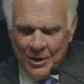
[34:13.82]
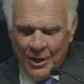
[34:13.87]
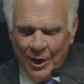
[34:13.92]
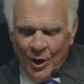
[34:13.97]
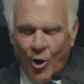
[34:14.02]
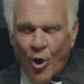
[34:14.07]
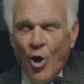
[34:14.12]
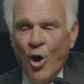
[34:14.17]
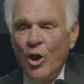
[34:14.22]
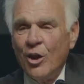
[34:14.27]

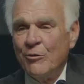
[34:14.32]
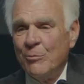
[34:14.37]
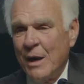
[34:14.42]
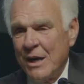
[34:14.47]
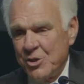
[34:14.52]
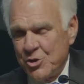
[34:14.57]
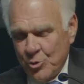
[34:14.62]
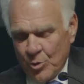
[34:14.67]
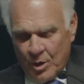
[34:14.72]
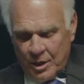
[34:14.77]
All of my
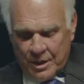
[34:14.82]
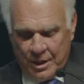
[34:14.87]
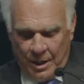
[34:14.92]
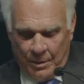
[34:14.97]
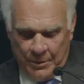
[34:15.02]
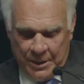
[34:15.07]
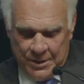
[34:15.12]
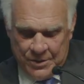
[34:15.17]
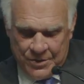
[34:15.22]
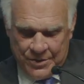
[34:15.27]

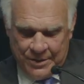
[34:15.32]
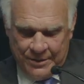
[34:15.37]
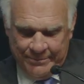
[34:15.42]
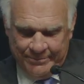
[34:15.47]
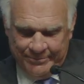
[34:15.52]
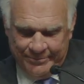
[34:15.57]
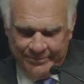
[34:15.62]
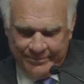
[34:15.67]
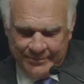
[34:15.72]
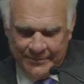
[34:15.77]
shortcomings.
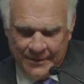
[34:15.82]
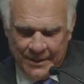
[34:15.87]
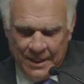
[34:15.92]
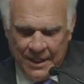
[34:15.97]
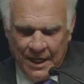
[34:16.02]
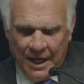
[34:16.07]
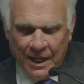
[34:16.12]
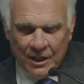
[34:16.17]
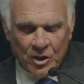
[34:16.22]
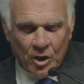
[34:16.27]

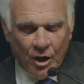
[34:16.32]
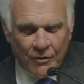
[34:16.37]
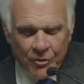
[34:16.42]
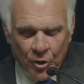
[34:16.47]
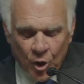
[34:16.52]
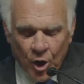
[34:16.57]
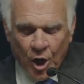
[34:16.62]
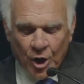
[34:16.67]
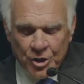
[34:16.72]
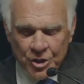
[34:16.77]
I love
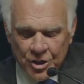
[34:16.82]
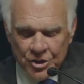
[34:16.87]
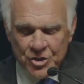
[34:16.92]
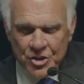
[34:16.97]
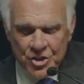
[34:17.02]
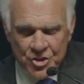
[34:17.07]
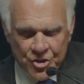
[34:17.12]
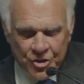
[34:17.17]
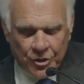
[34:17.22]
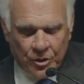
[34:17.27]
her
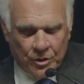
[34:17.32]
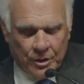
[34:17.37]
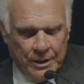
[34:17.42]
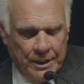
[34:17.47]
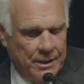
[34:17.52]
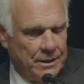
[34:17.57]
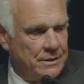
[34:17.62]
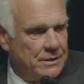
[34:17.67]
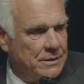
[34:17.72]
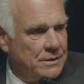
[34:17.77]
unconditionally.
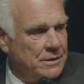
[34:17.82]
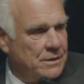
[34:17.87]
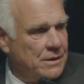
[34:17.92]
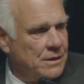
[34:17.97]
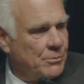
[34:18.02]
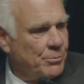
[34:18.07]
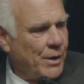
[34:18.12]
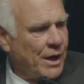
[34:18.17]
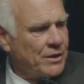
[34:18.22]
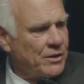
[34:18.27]

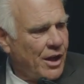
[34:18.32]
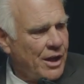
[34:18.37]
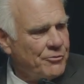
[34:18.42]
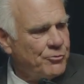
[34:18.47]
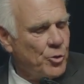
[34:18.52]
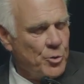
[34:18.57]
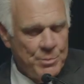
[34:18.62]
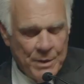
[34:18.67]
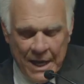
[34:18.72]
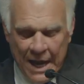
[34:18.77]
My life
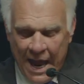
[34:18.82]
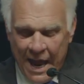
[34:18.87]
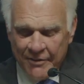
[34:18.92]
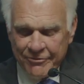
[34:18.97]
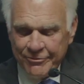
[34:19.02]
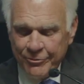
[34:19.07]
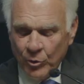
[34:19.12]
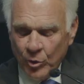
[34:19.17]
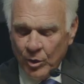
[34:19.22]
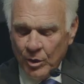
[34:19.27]
would be half
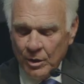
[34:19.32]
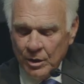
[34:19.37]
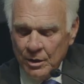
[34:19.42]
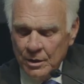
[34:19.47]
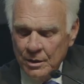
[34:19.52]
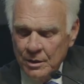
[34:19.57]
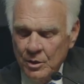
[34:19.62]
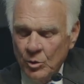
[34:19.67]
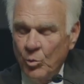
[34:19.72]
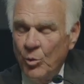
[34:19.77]
full
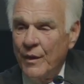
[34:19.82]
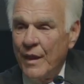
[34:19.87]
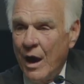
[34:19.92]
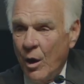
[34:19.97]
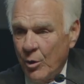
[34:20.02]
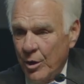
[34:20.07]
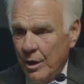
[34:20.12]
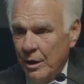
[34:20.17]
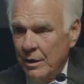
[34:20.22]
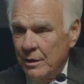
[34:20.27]
without
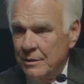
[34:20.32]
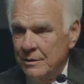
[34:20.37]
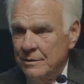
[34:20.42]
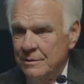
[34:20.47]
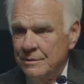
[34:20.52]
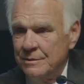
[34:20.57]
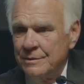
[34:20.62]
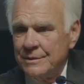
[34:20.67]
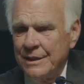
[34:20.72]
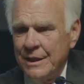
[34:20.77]
her.
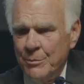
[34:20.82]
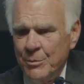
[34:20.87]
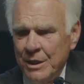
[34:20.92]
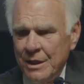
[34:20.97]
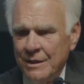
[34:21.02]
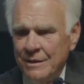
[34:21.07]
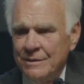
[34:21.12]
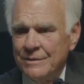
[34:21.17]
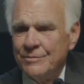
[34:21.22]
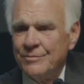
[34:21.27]
Kimmy,
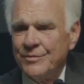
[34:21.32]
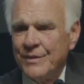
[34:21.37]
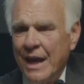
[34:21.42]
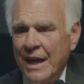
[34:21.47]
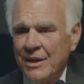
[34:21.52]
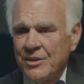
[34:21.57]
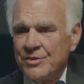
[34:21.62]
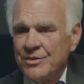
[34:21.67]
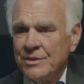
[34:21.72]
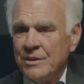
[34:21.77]

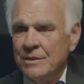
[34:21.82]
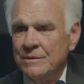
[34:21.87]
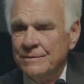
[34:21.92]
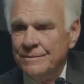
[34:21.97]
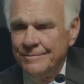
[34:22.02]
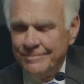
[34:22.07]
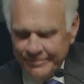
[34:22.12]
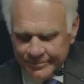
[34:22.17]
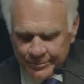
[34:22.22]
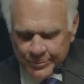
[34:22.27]
thanks.
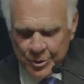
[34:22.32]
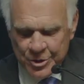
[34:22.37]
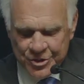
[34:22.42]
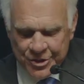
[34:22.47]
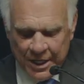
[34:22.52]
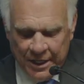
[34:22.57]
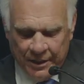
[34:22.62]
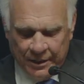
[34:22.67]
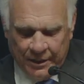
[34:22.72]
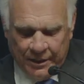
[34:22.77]

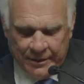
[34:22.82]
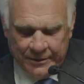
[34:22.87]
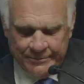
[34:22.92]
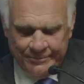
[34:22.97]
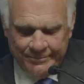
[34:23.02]
Appreciate it, hon.